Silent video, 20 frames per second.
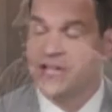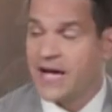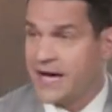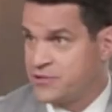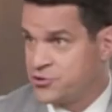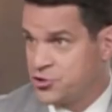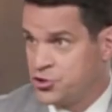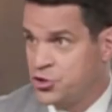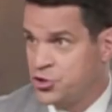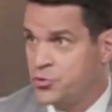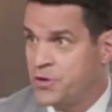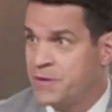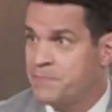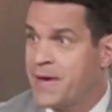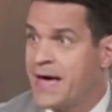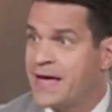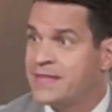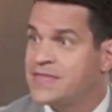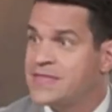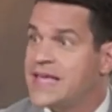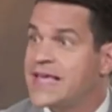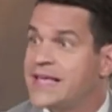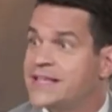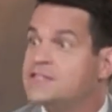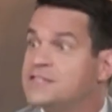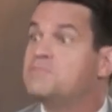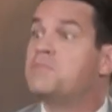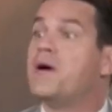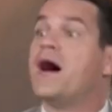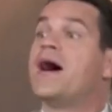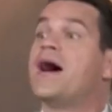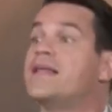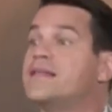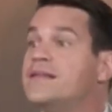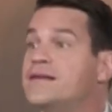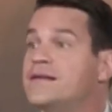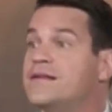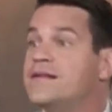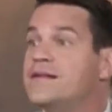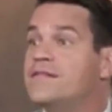guys are doing bad things, but
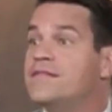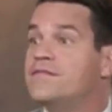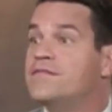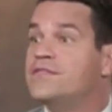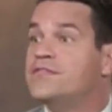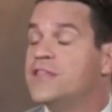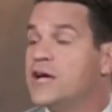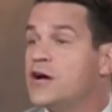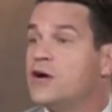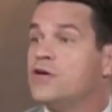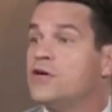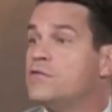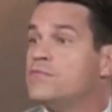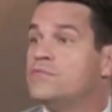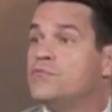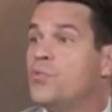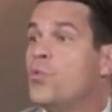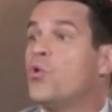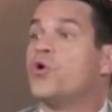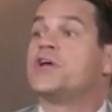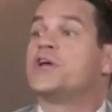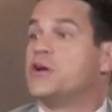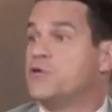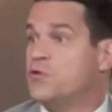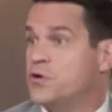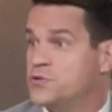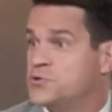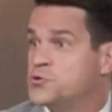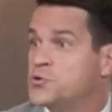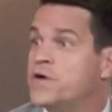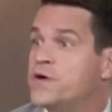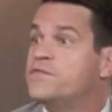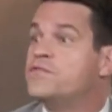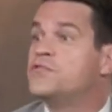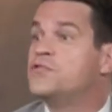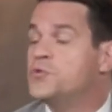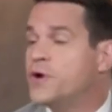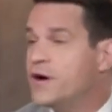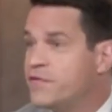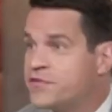they're war heroes
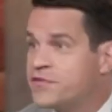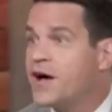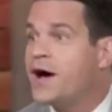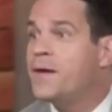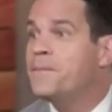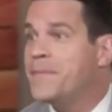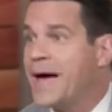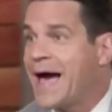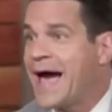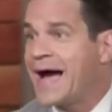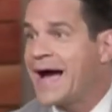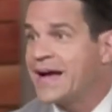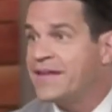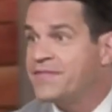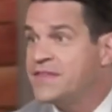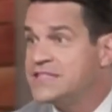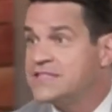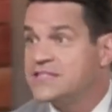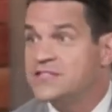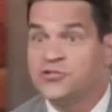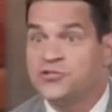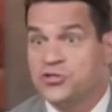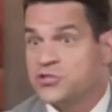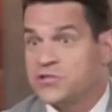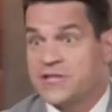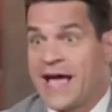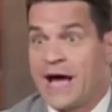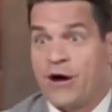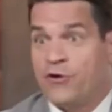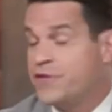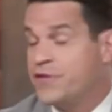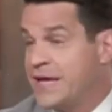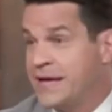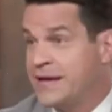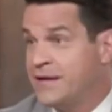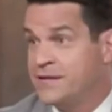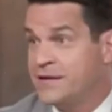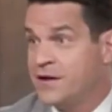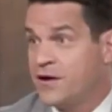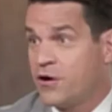who have come back, and this is just how
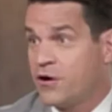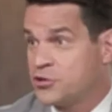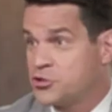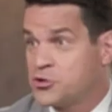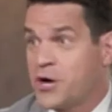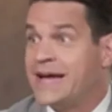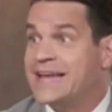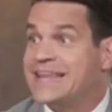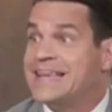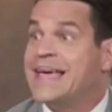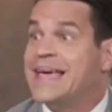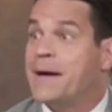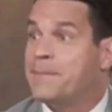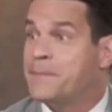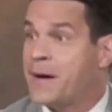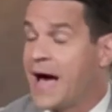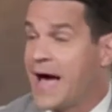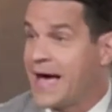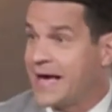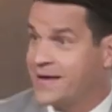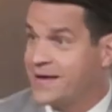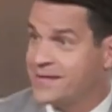they are trying to get by.